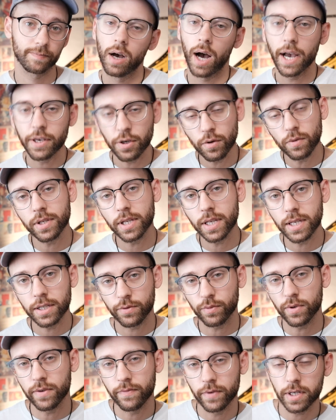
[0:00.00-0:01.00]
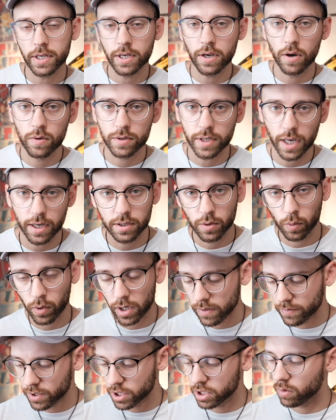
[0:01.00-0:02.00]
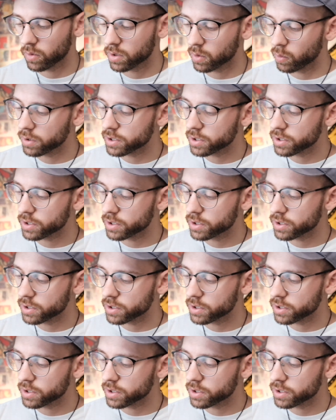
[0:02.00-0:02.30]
I use these 3 videos as a way of showing